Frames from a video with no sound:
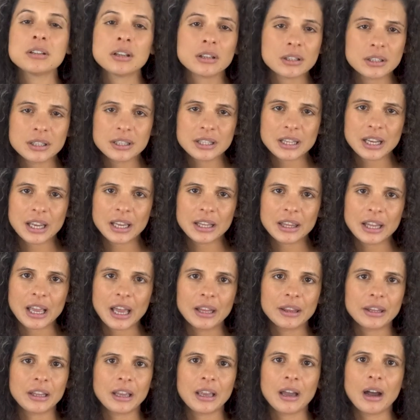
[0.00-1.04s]
not to say
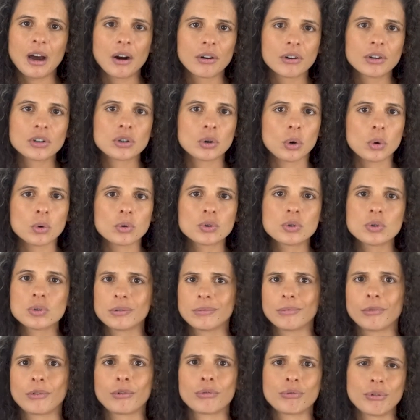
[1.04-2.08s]
that there aren't also
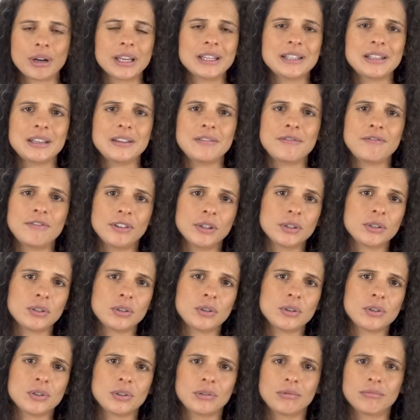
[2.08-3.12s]
some crazy
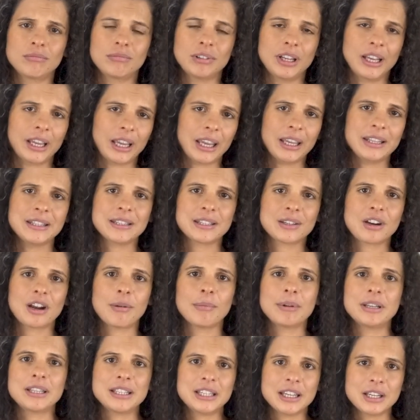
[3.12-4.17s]
filters on like
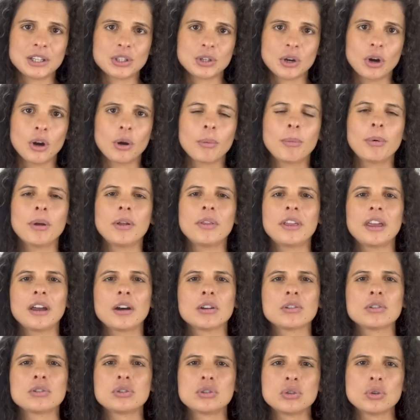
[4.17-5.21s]
Instagram and TikTok, but they
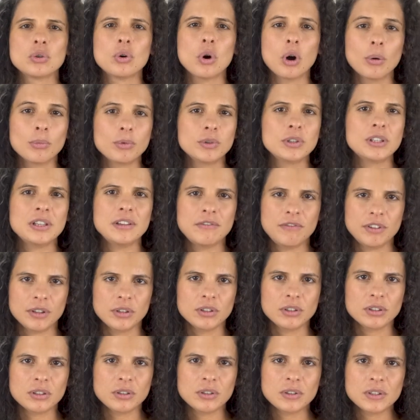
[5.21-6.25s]
are so obviously
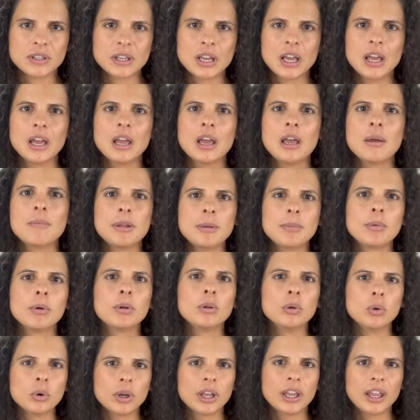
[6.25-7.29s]
filters. People
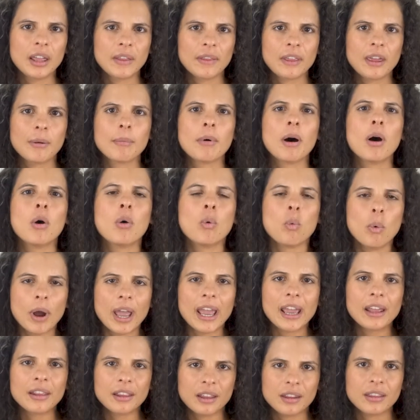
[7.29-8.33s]
looking at them are
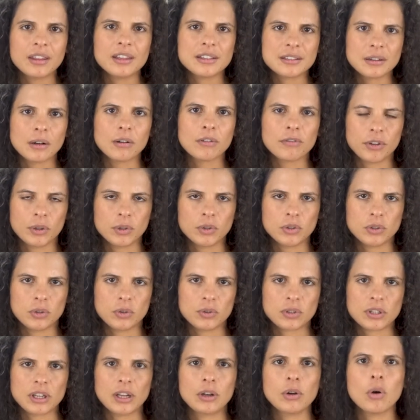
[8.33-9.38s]
aware that these are
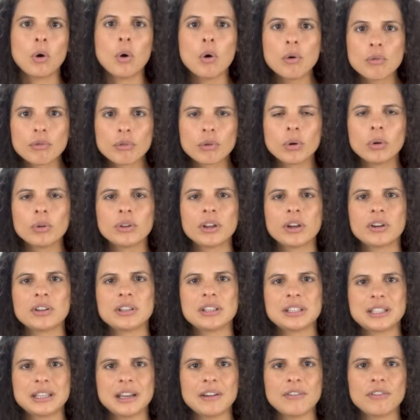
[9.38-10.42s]
filters. And overall, there
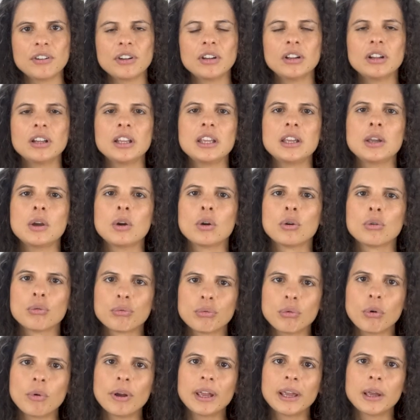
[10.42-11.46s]
is definitely a
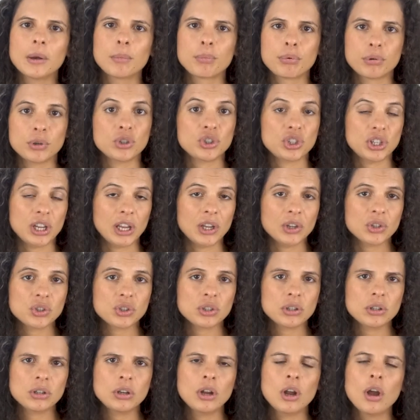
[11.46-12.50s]
growing
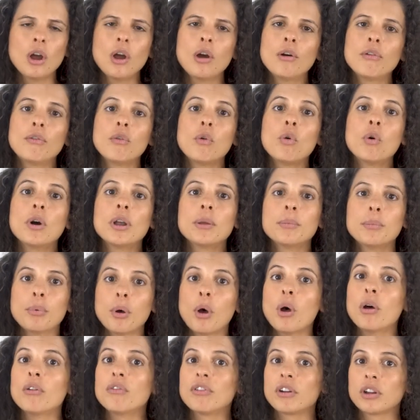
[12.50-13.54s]
appreciation for
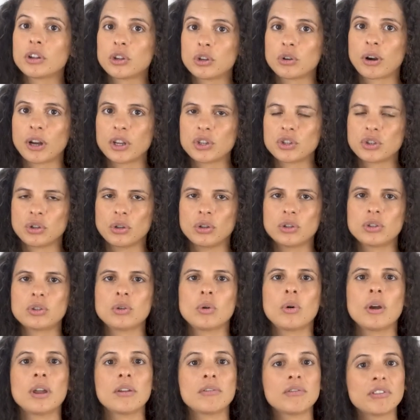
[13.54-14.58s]
imperfect curation.
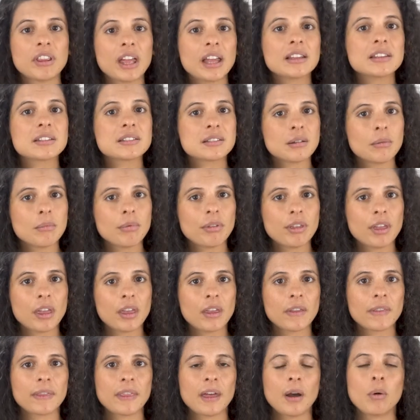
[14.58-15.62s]
So if that's
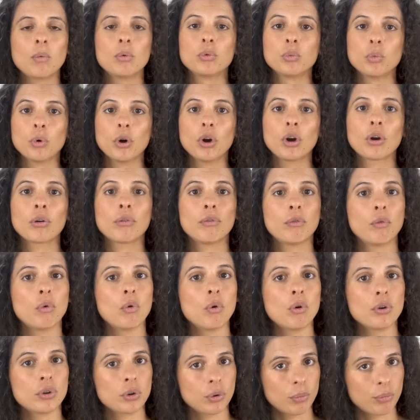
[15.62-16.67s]
something that would work
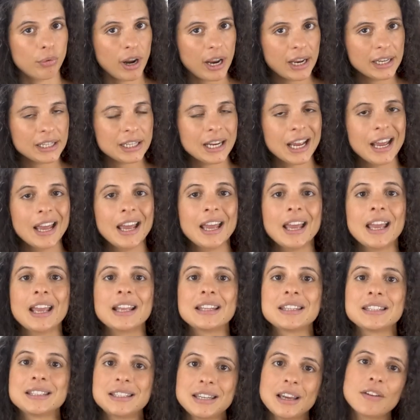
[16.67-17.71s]
for your brand,
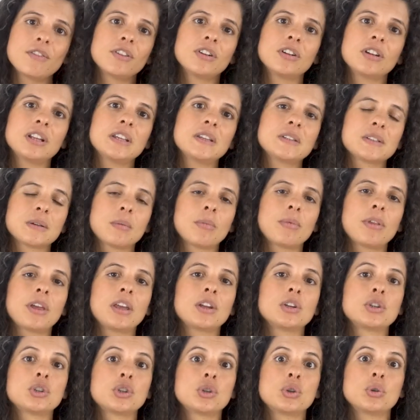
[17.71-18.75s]
it's definitely
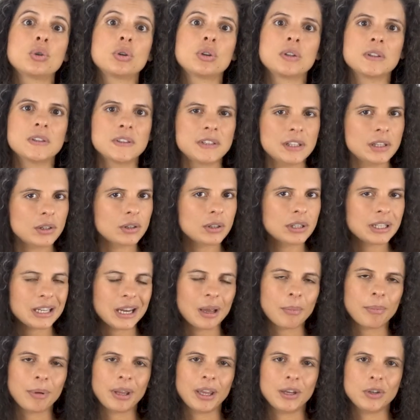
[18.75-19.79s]
something to consider
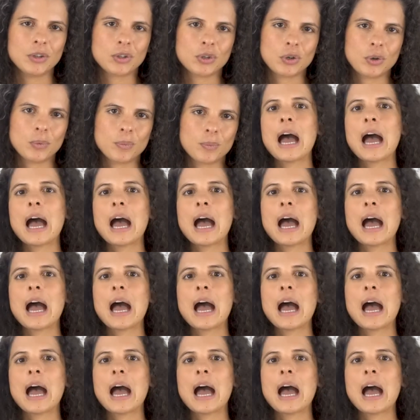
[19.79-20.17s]
tapping into.